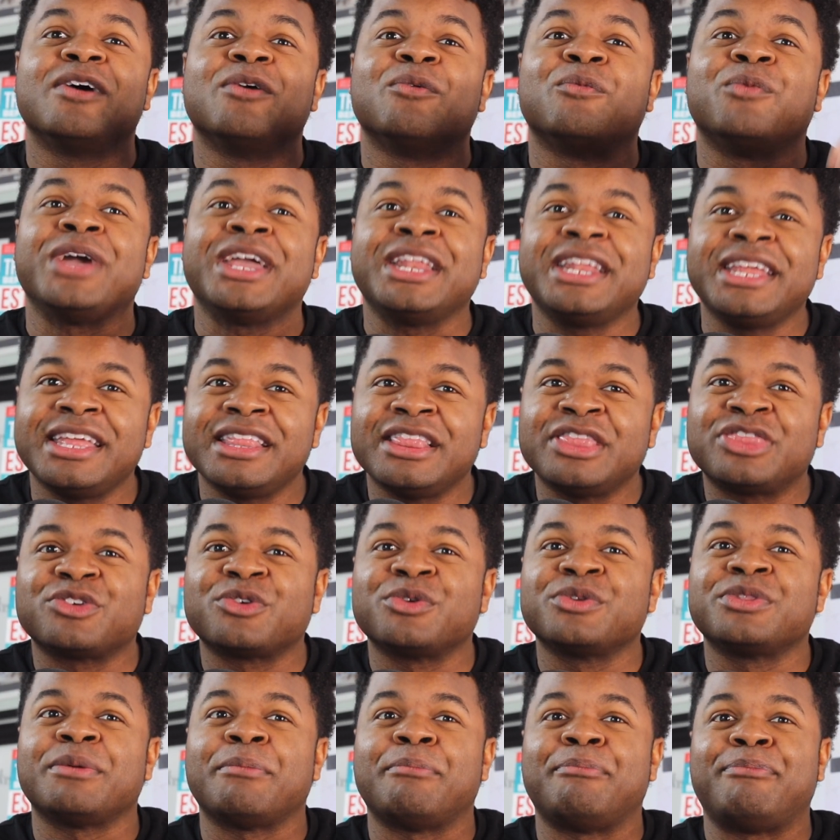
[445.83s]
Went in
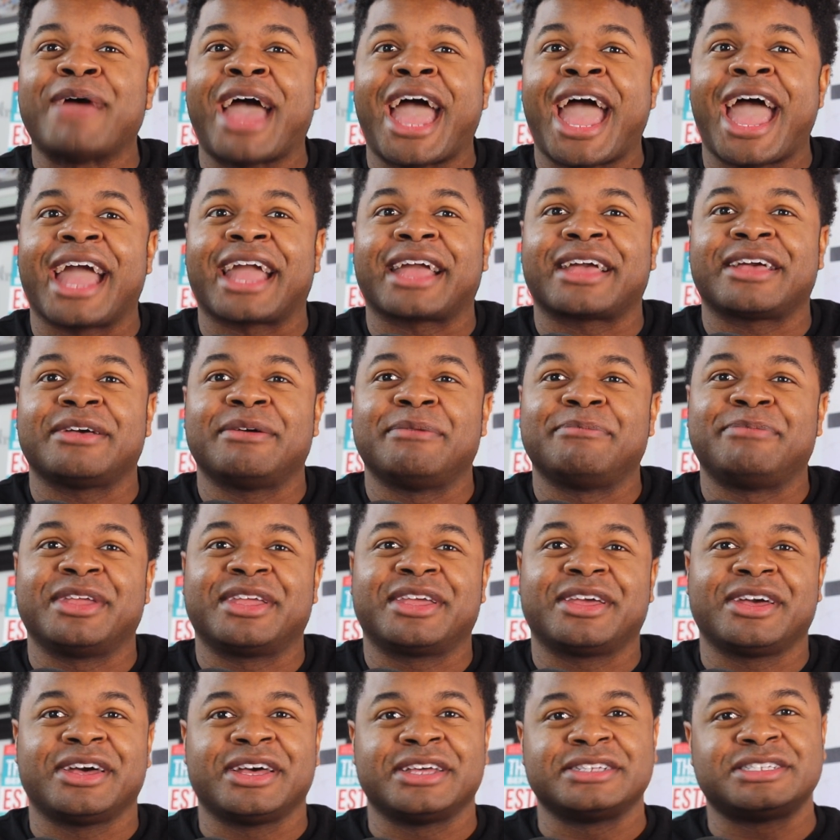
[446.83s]
through the back
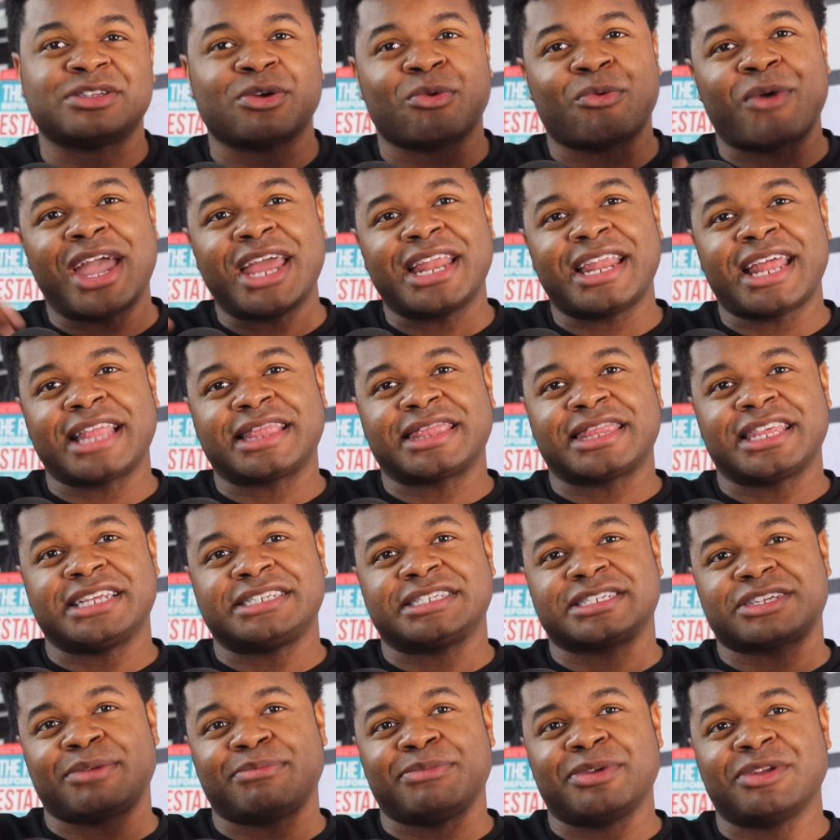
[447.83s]
because the way that
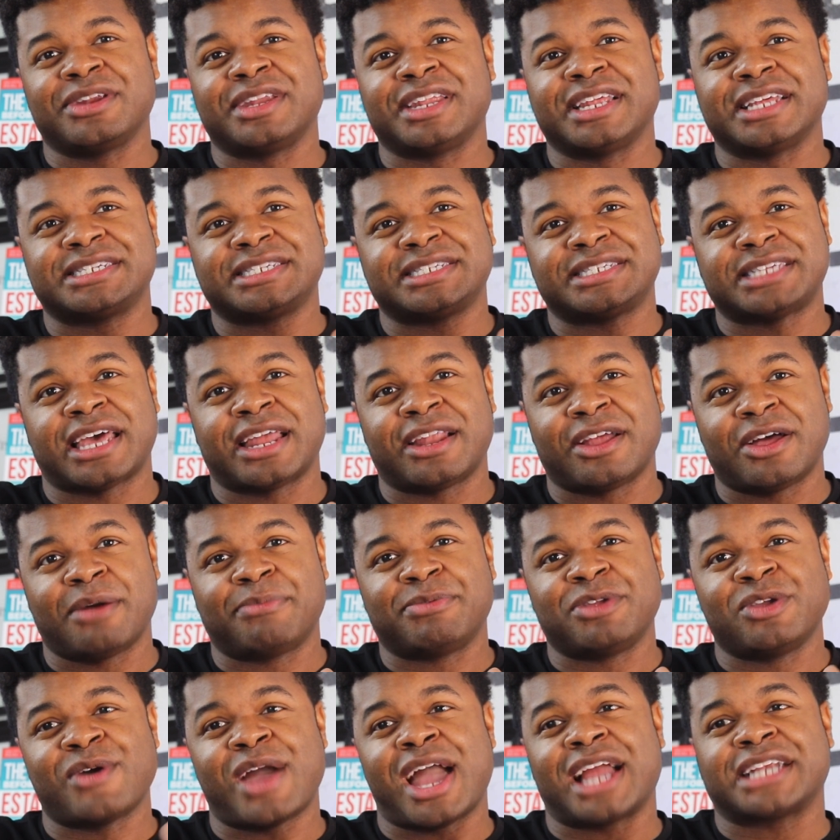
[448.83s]
this community is set
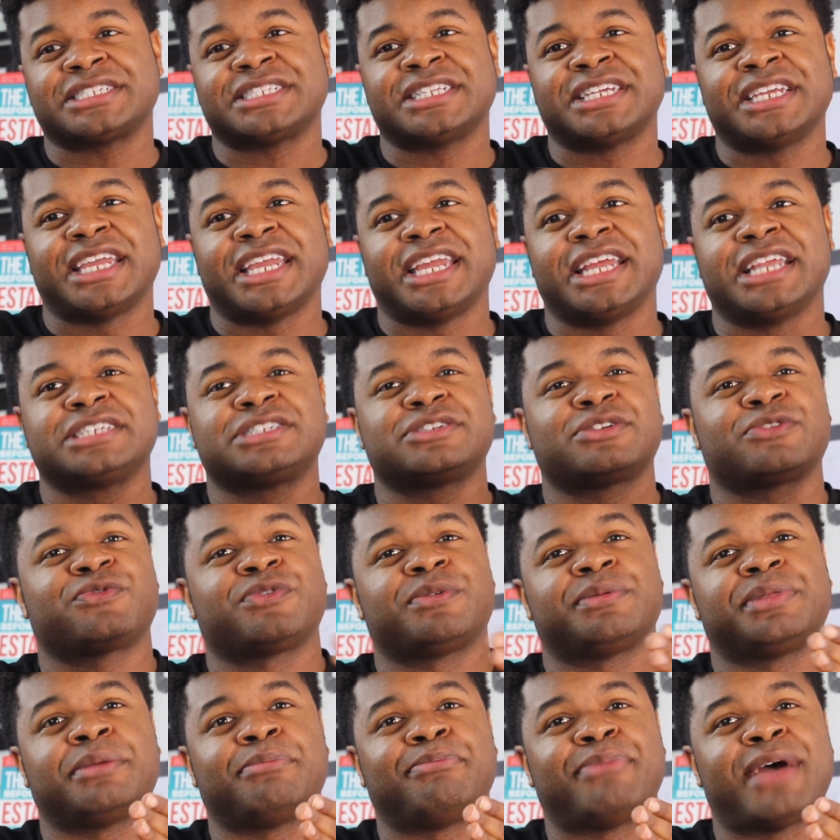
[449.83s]
up, you actually enter
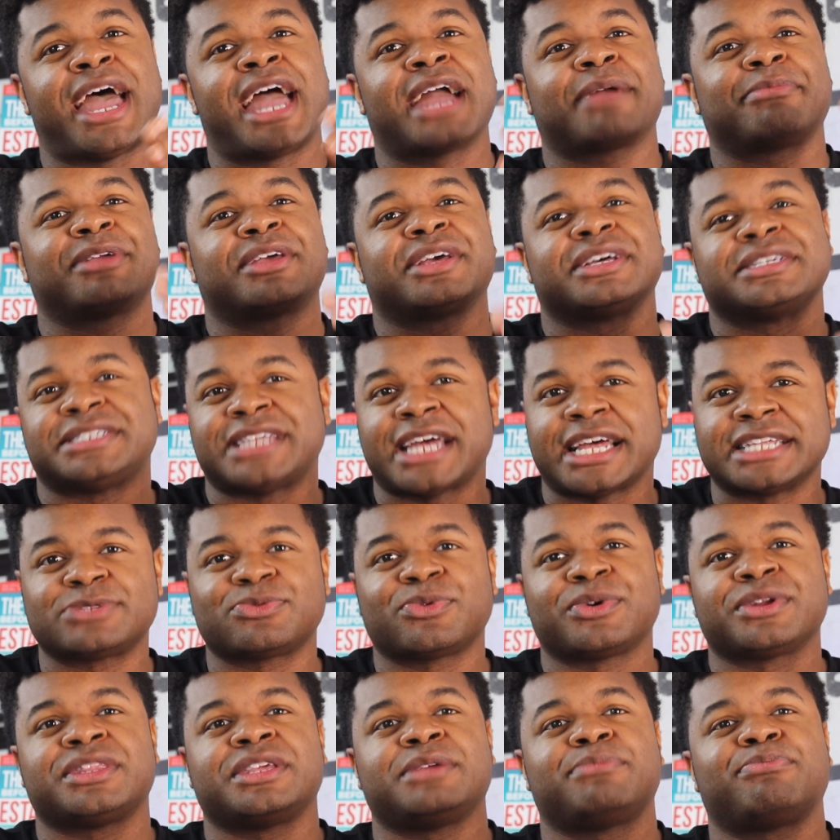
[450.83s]
from the back because that's
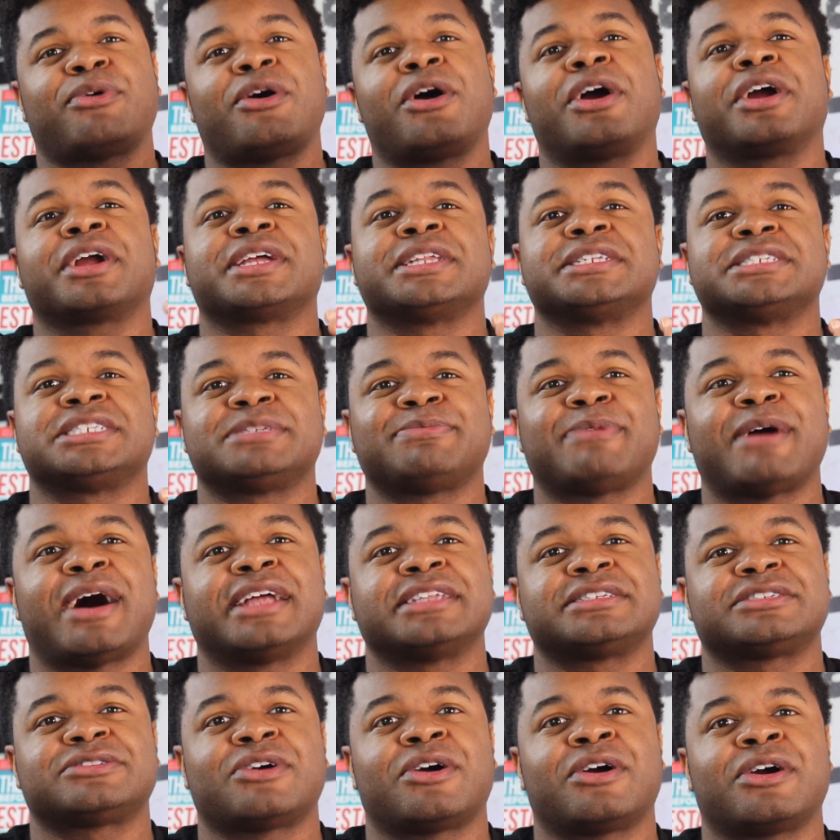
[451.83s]
where the parking
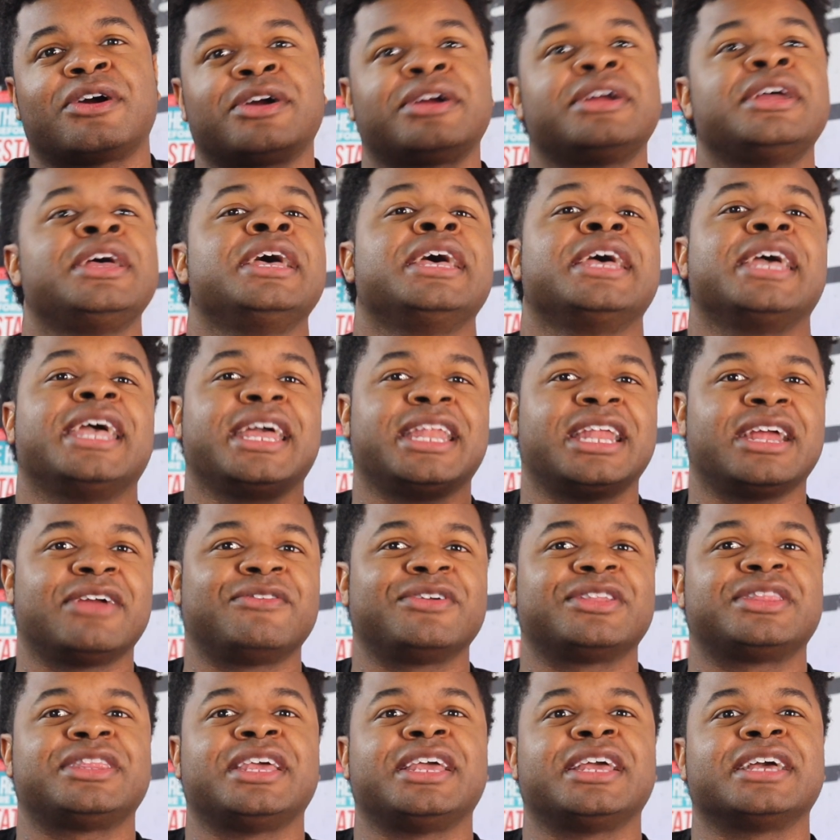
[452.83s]
spots are and
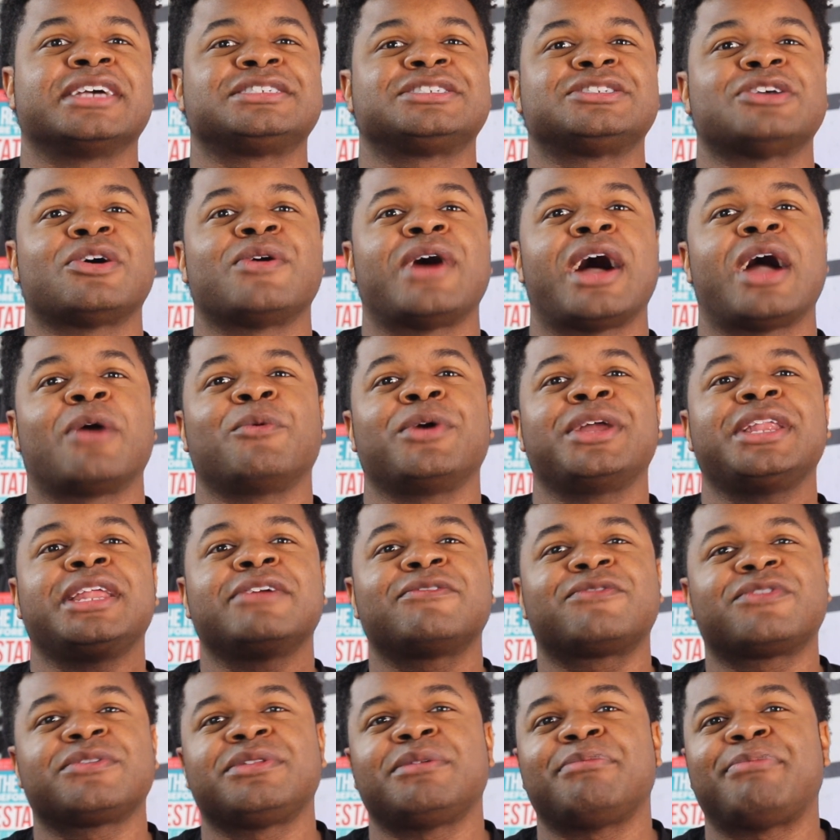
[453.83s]
everything. So I went in
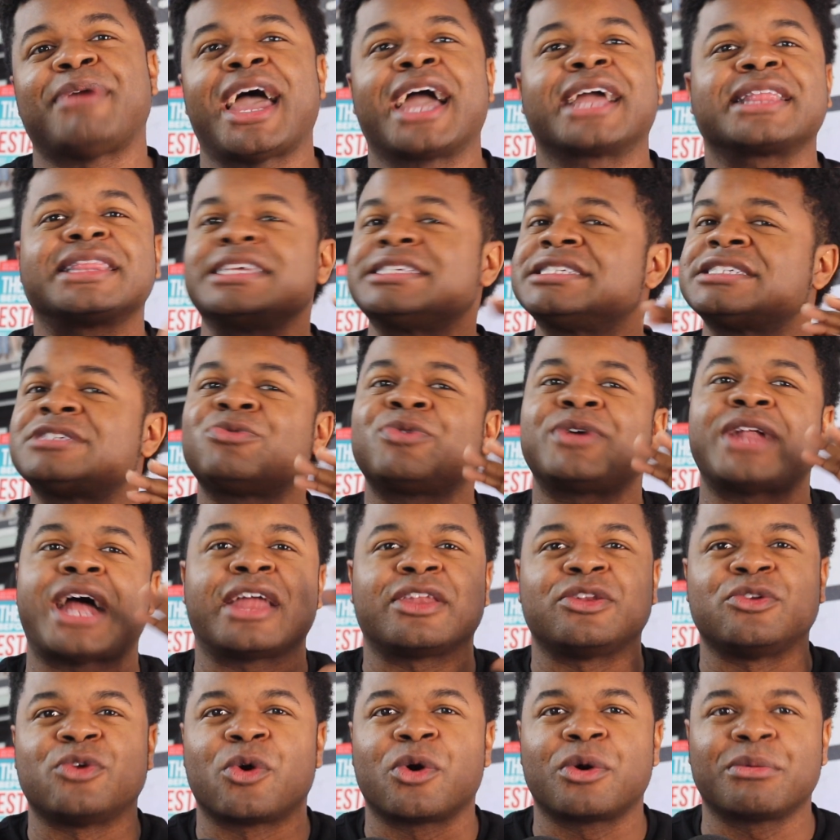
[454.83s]
from the back. This is what I
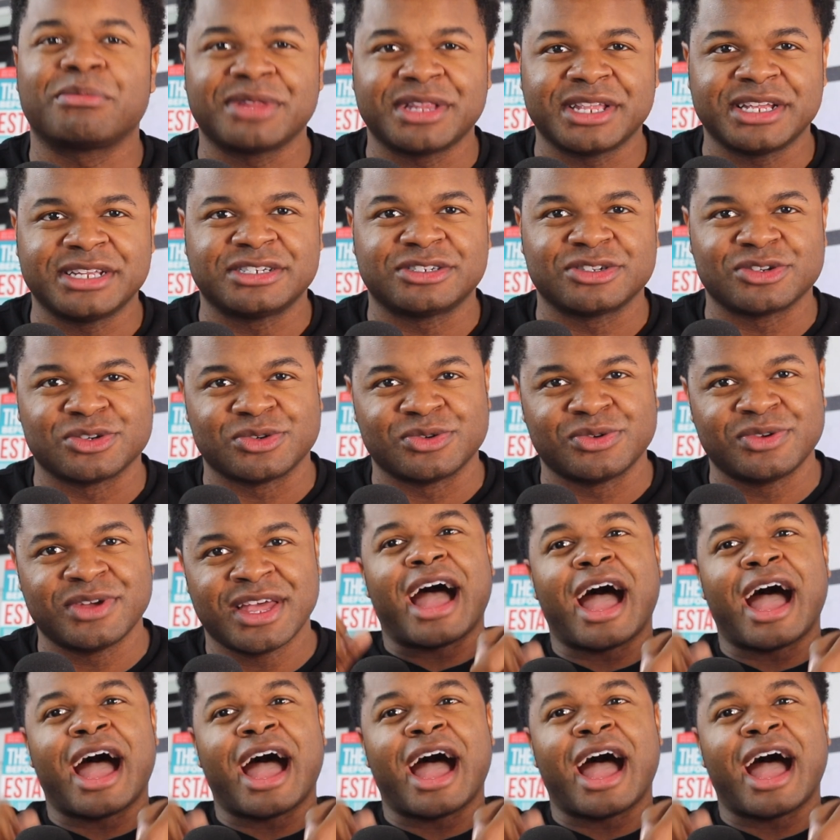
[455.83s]
normally do.